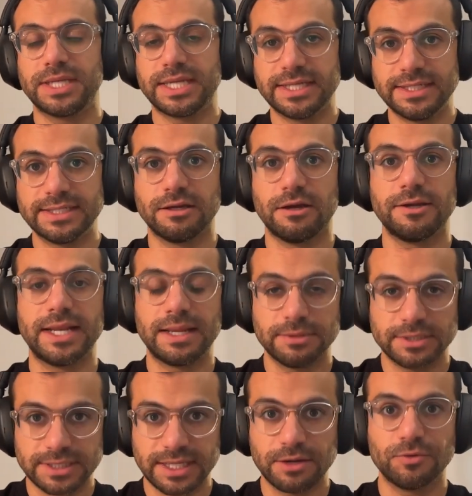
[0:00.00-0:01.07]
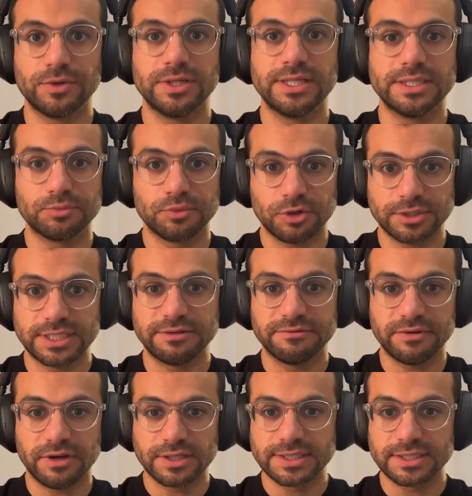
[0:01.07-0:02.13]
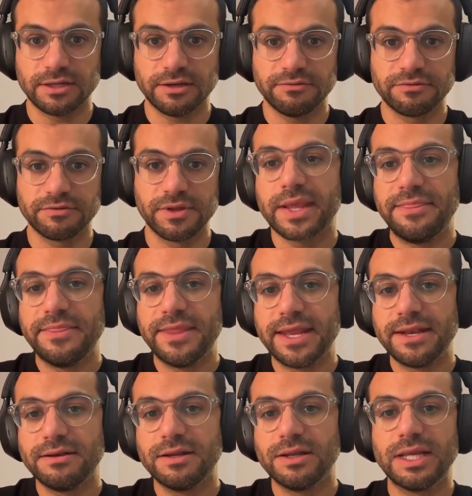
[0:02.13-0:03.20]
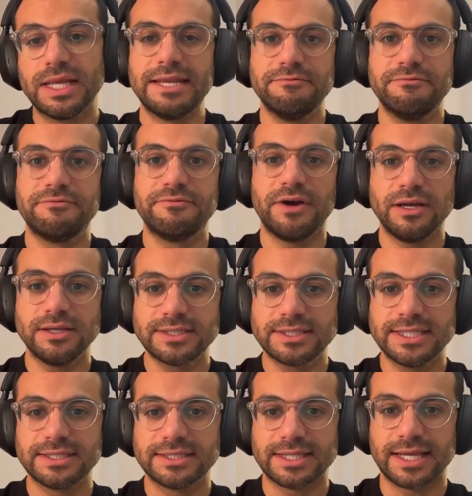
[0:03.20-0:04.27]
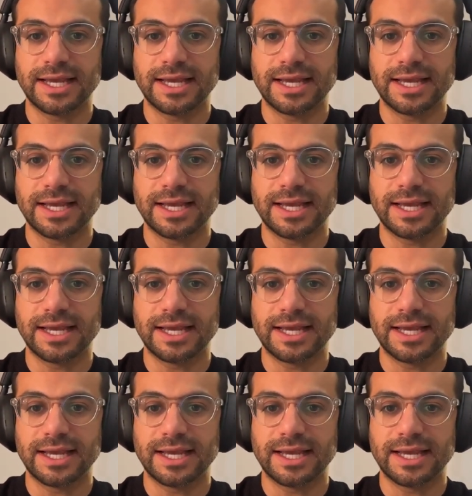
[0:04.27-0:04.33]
kidneys aren't able to get rid of this protein fast enough. And then in fasting